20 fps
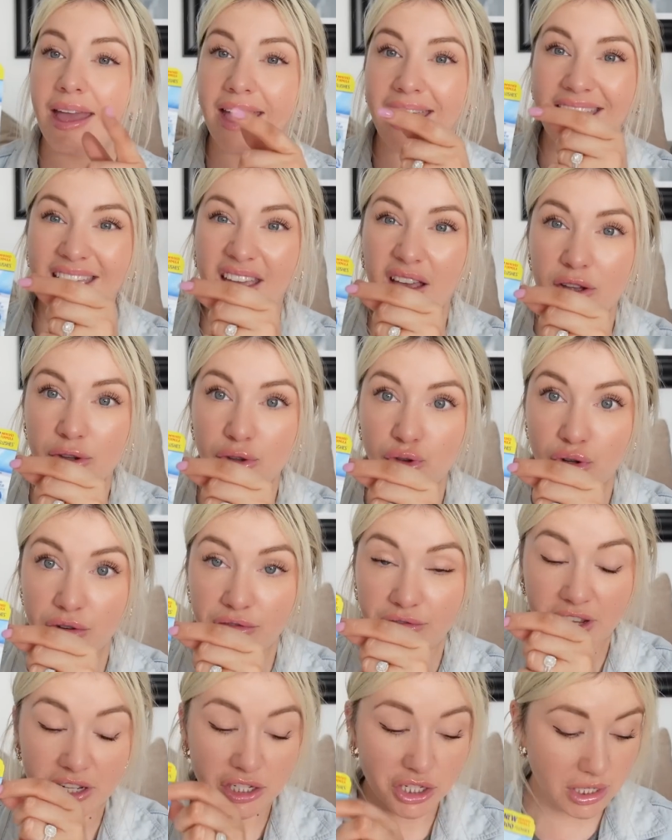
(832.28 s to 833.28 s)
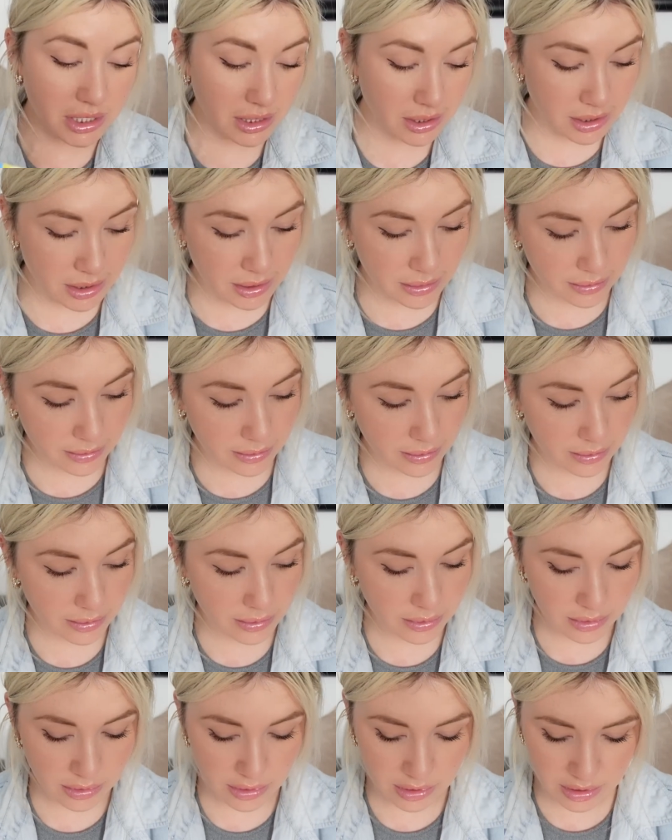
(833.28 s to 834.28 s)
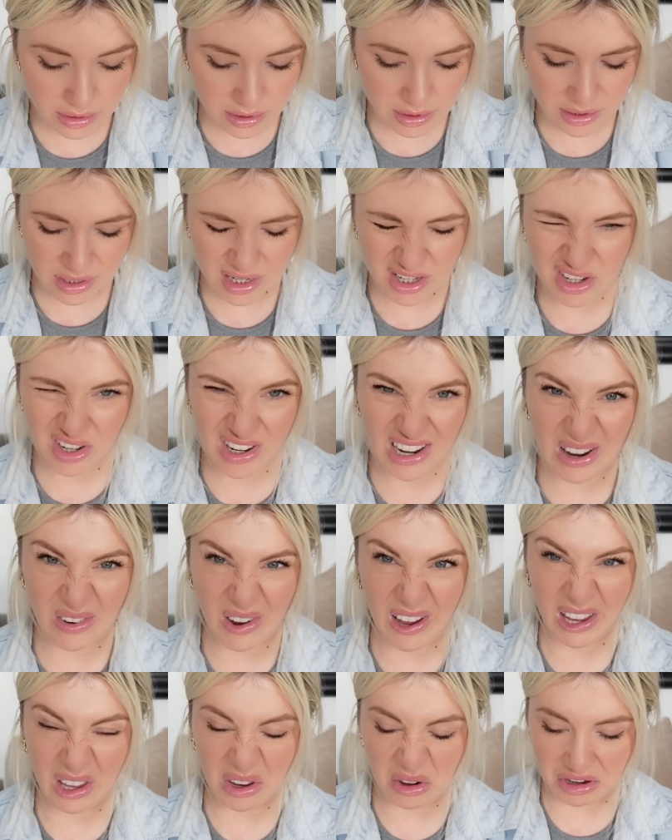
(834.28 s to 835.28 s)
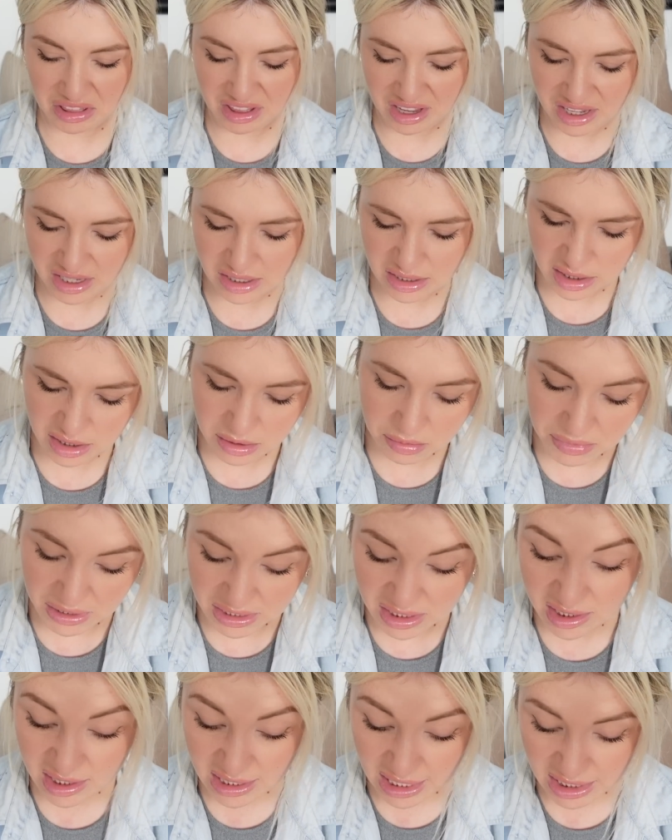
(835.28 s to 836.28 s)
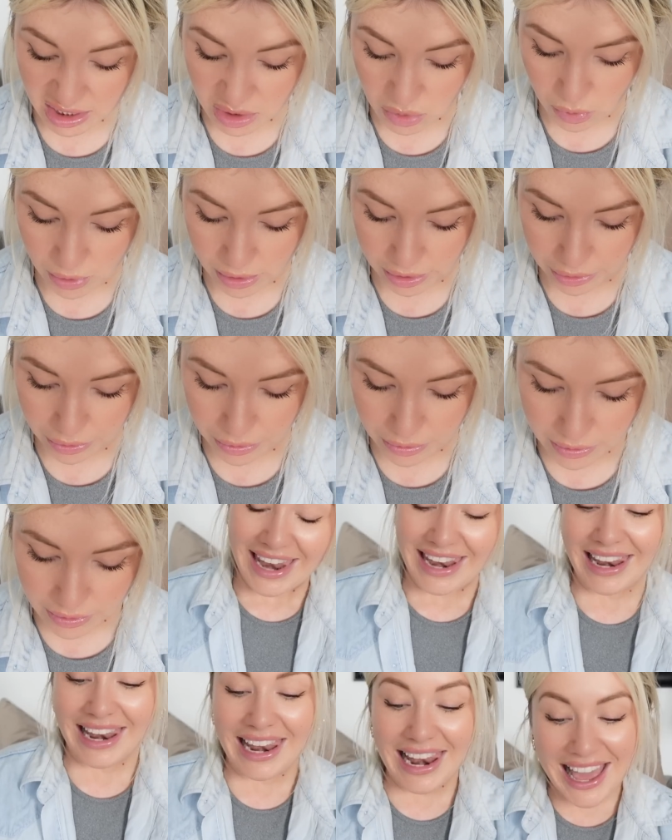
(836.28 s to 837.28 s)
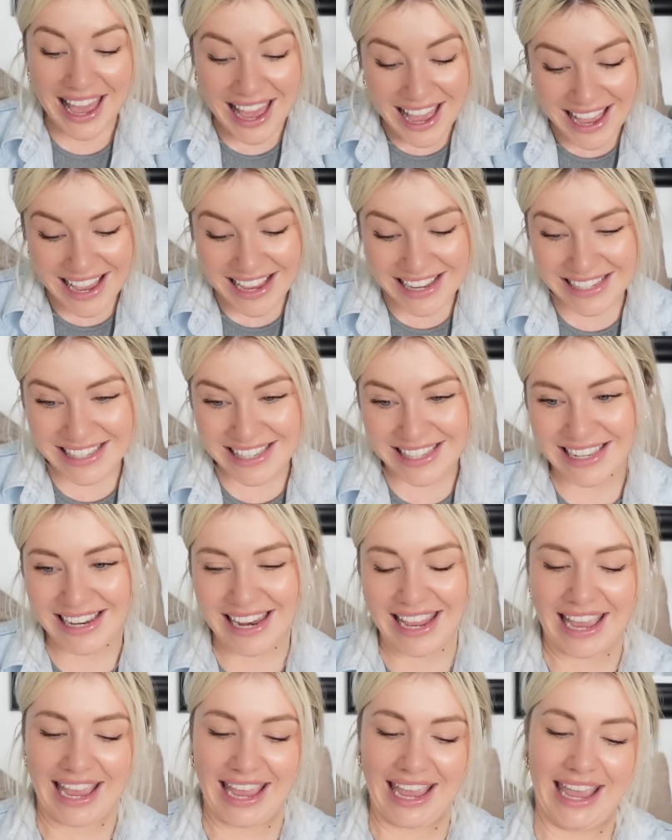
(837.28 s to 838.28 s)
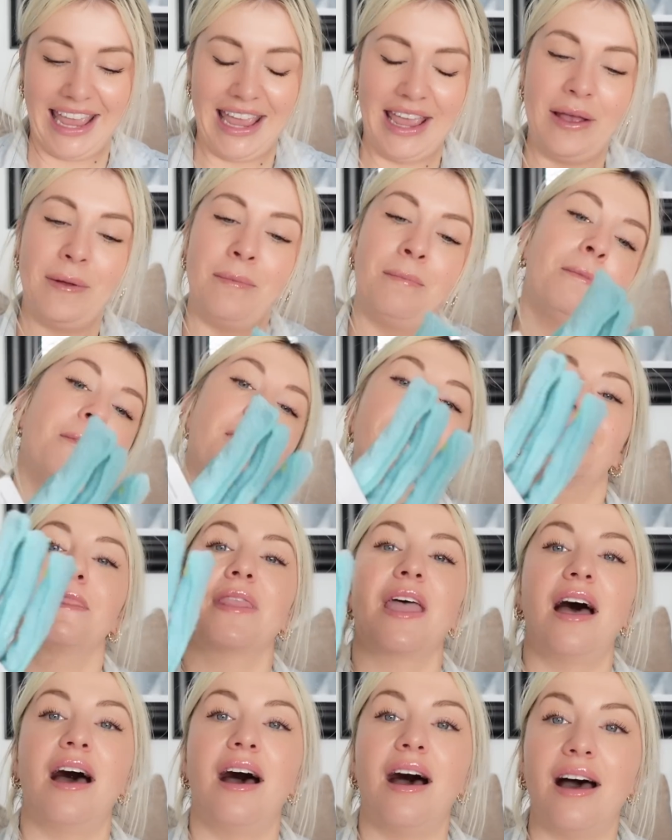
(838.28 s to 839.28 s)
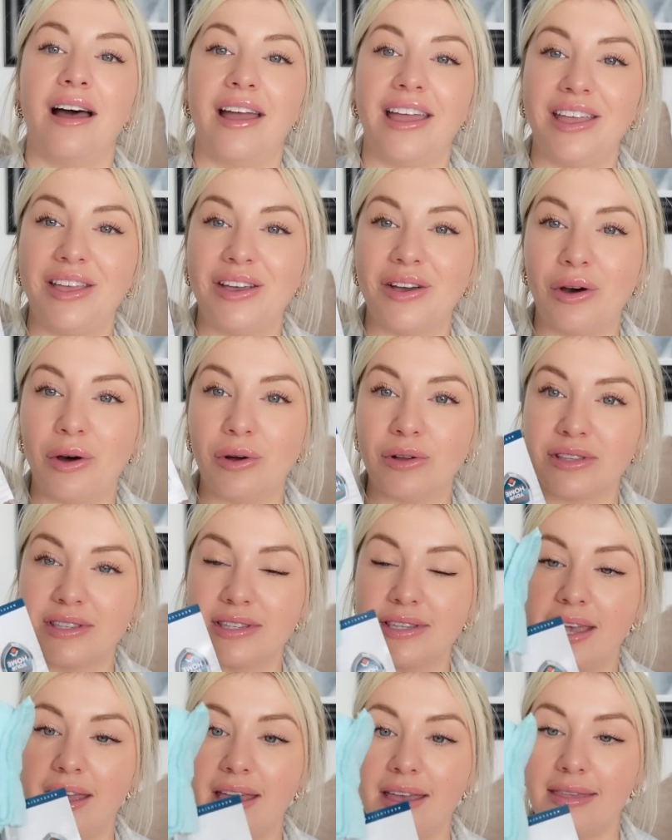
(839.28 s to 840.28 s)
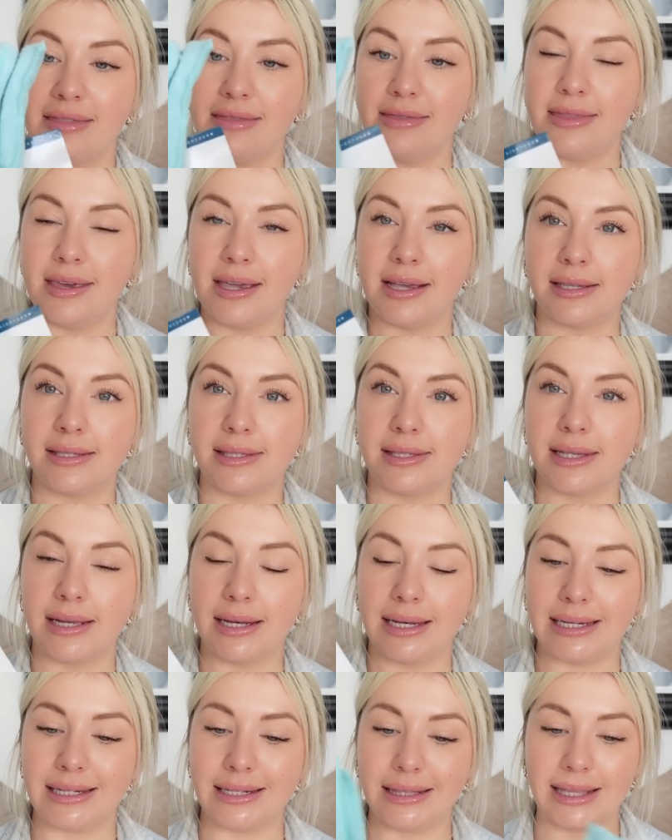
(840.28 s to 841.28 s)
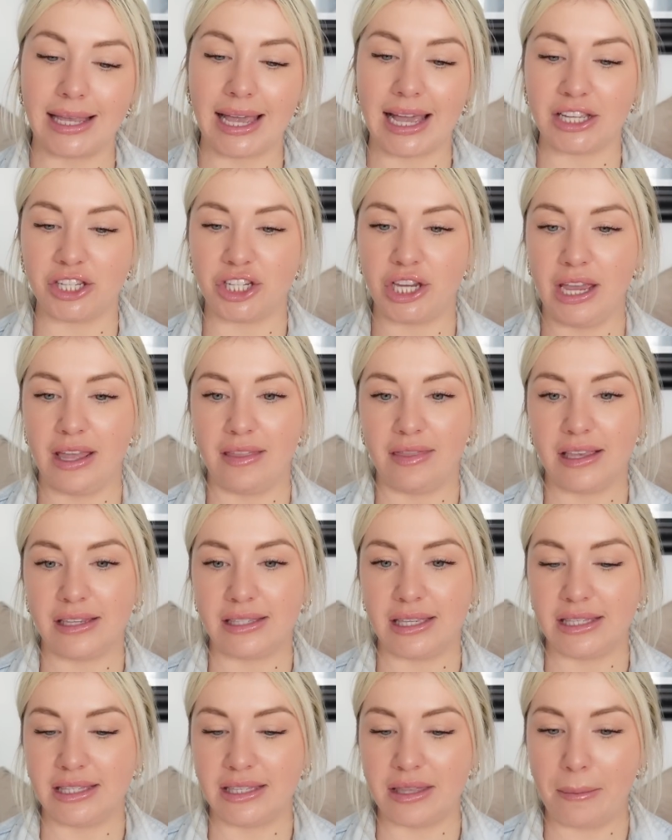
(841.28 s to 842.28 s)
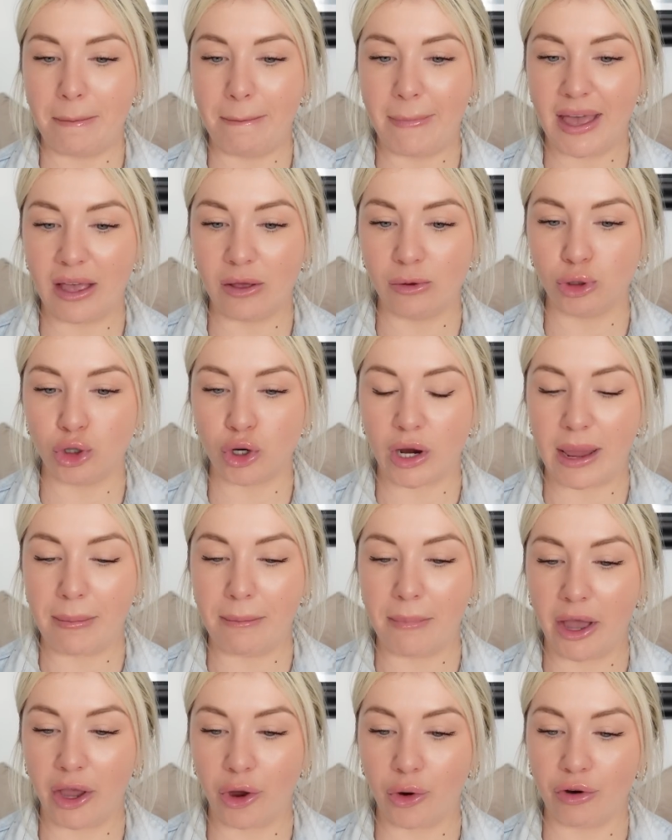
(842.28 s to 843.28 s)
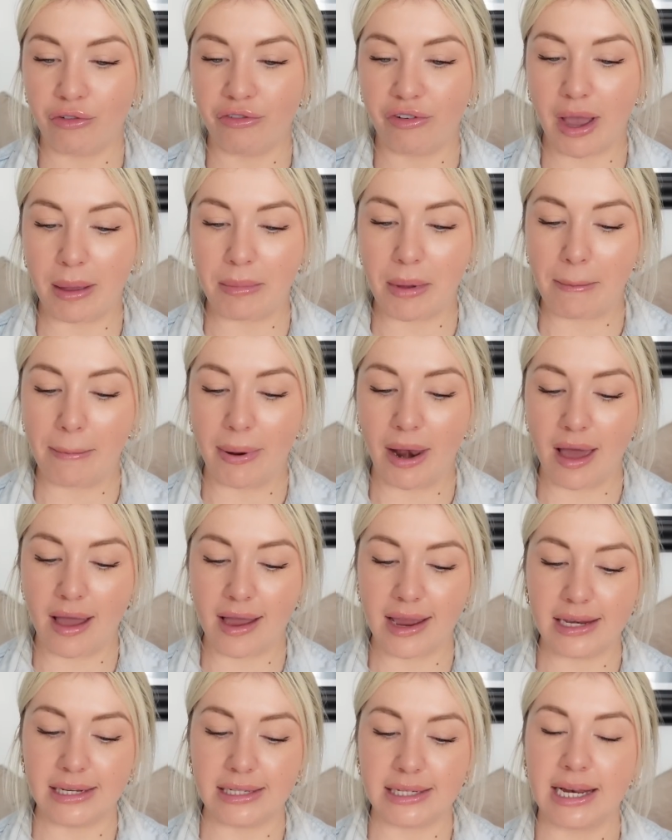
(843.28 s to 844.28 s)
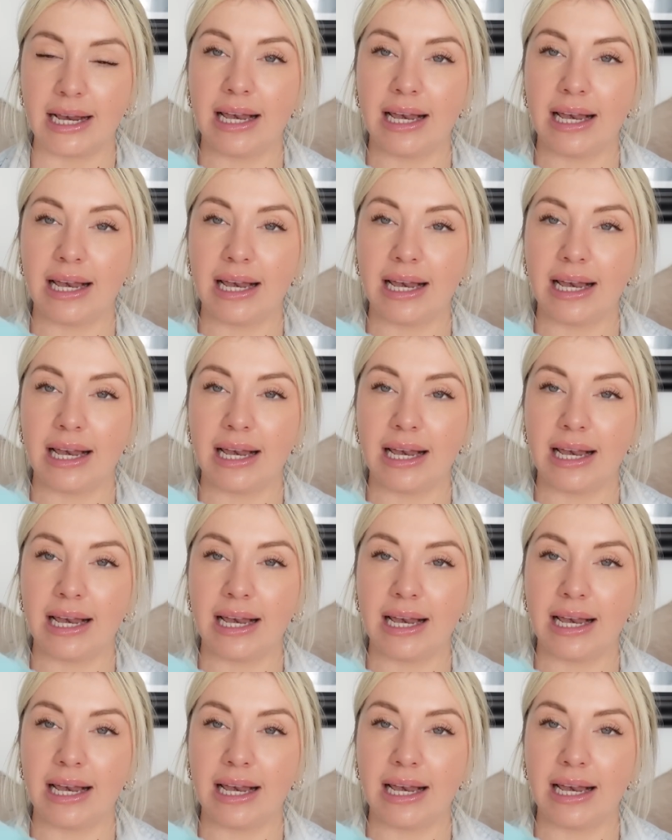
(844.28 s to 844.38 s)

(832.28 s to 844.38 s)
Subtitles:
800 flushes. I don't know how accurate that is, but it does last a while. And lastly, I got this little gadget. This is the Beldray microfiber blind